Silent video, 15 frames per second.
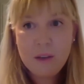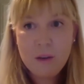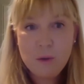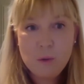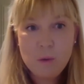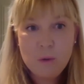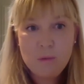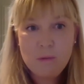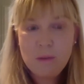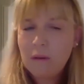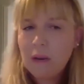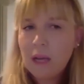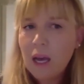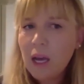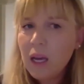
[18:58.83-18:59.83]
girls they
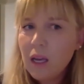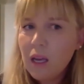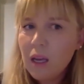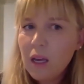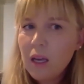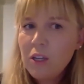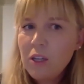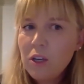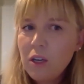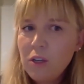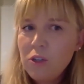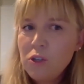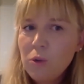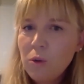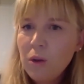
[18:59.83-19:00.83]
were like, are
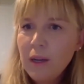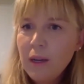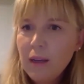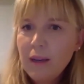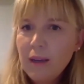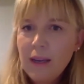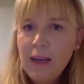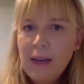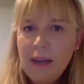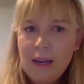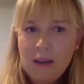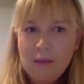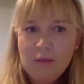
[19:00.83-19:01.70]
you sure? Can I leave?